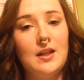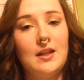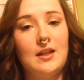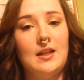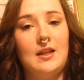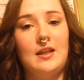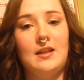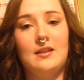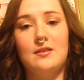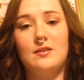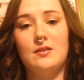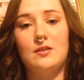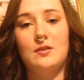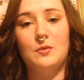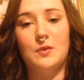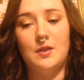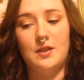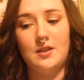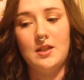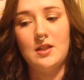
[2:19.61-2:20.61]
and he is
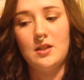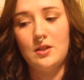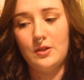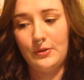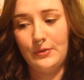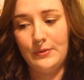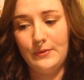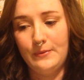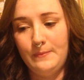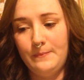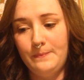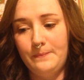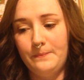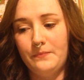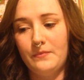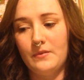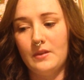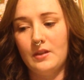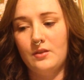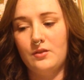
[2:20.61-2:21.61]
22.
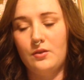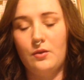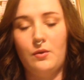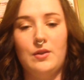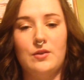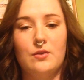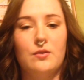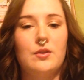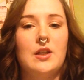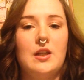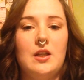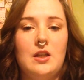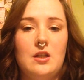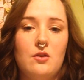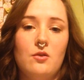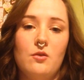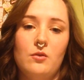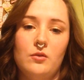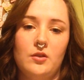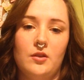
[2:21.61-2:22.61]
So he's only a
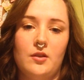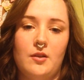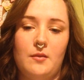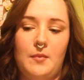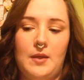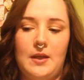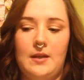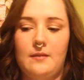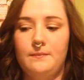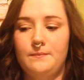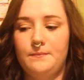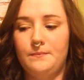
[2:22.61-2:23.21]
year older than me.